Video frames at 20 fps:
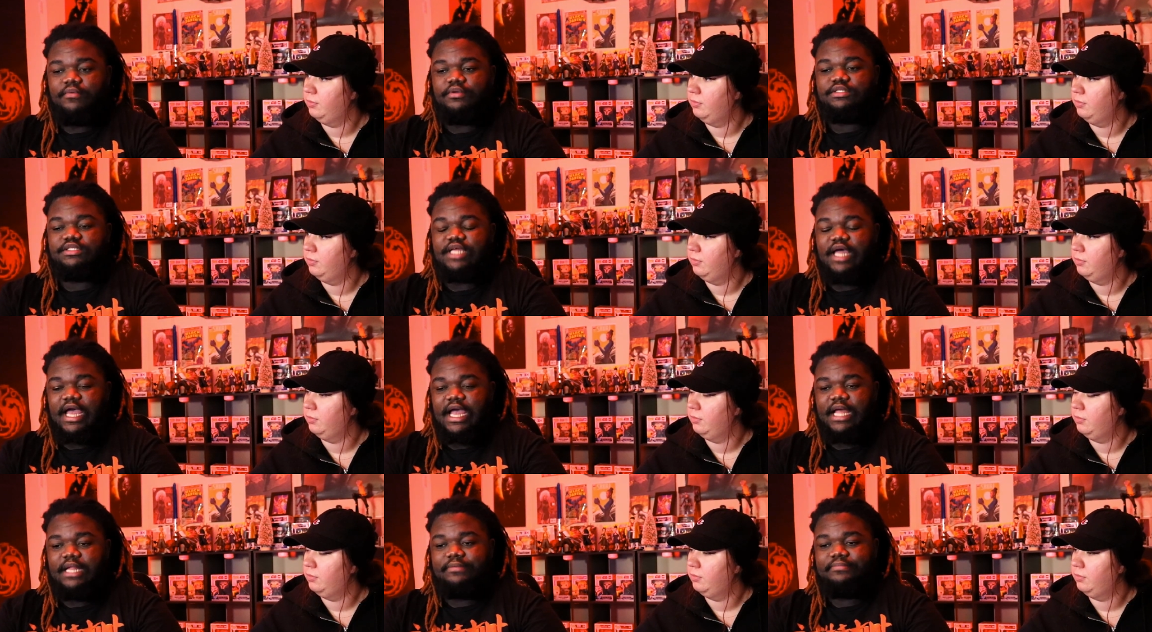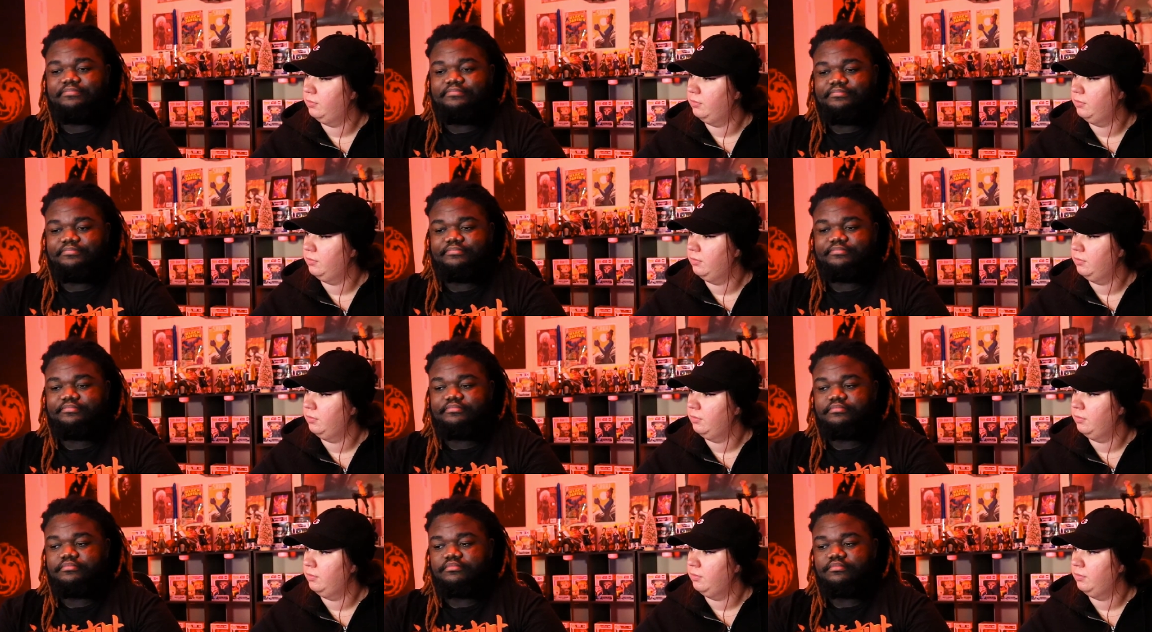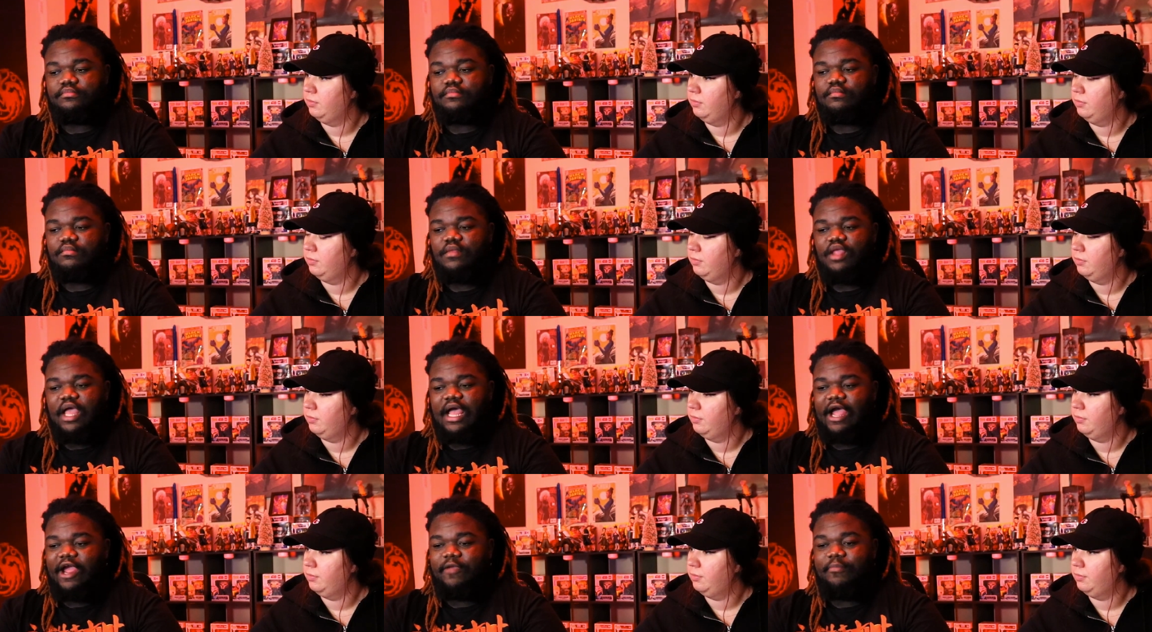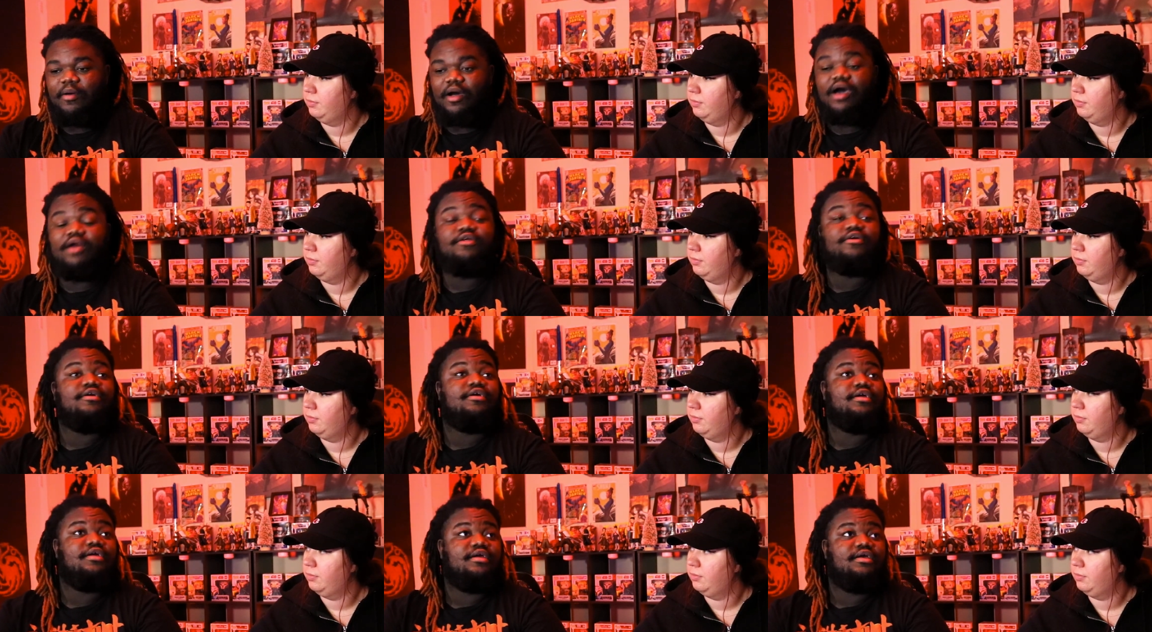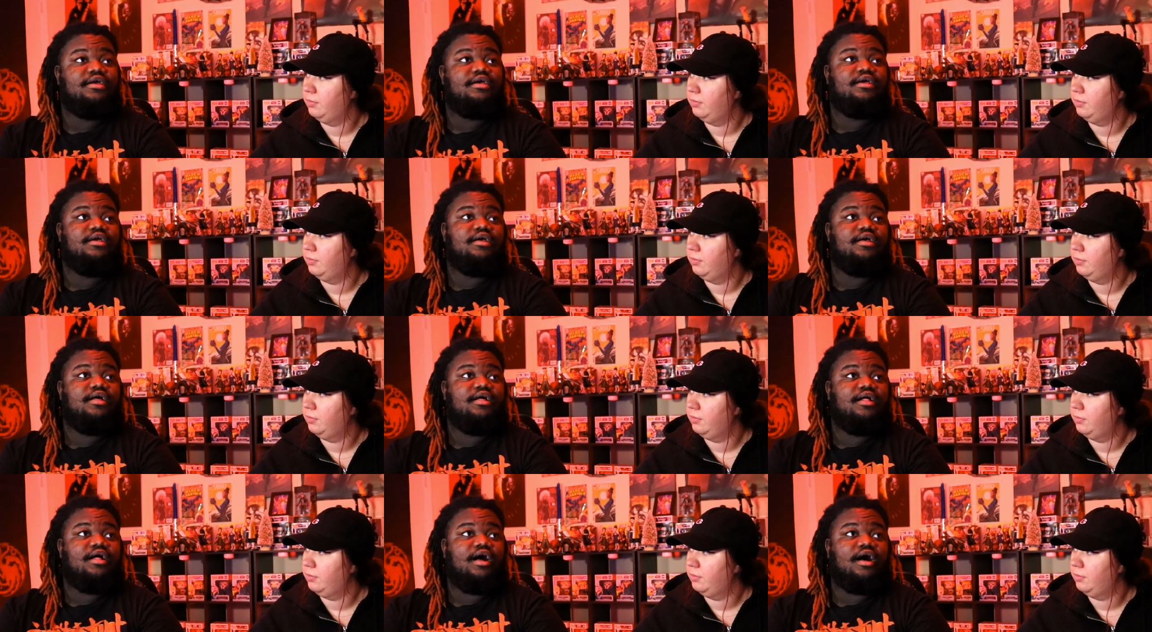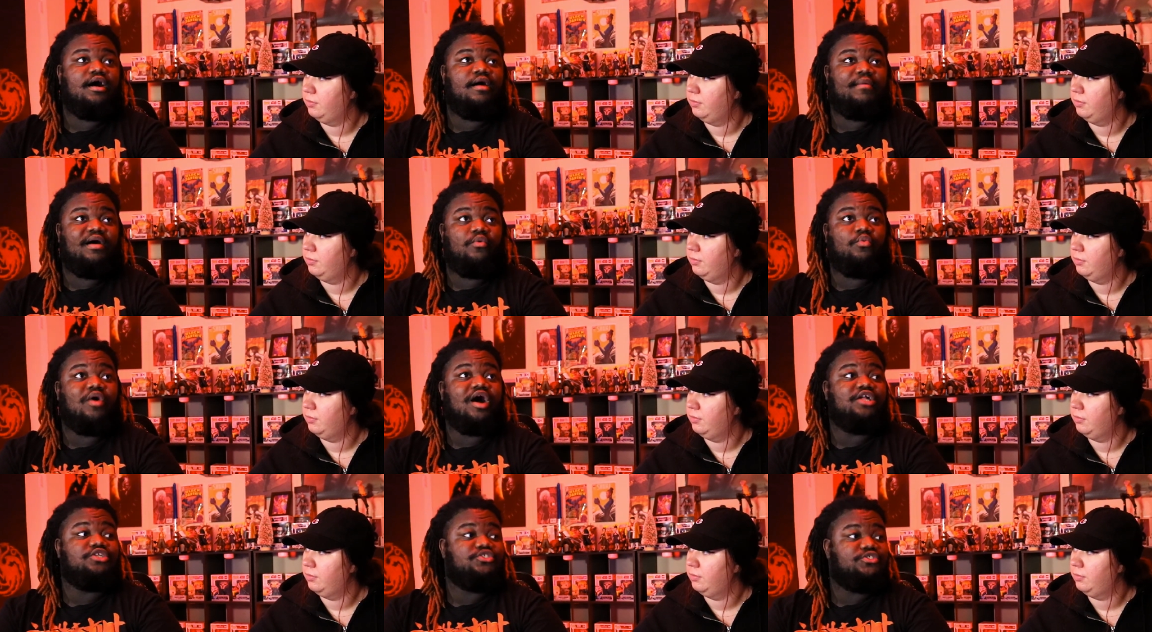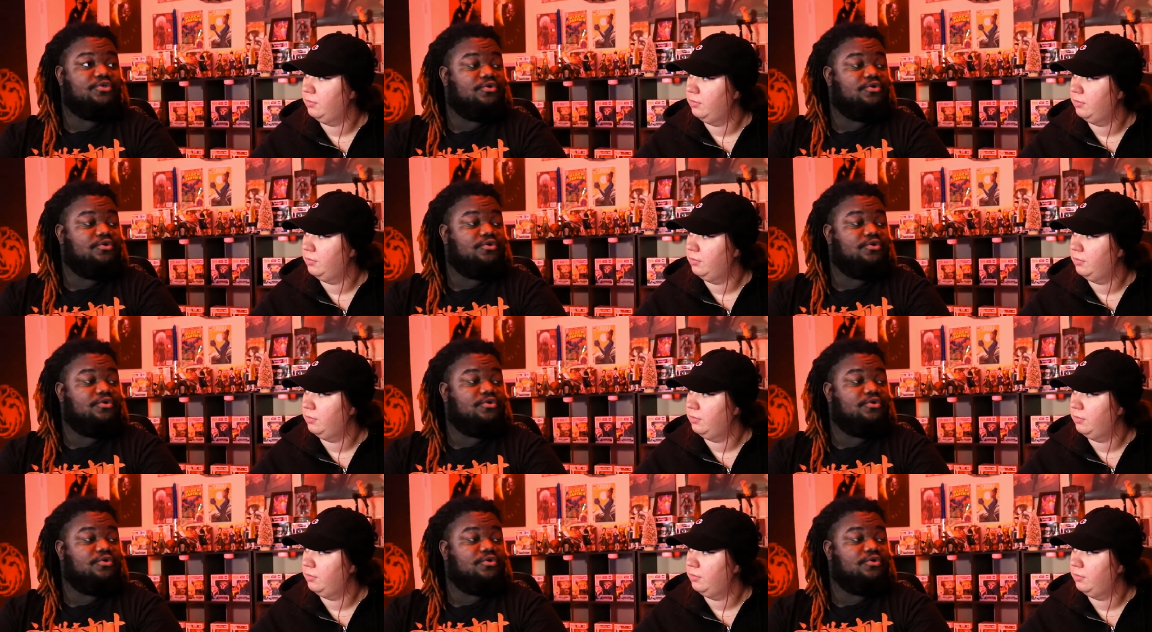Speaker 1: was that. Harry Potter. I watched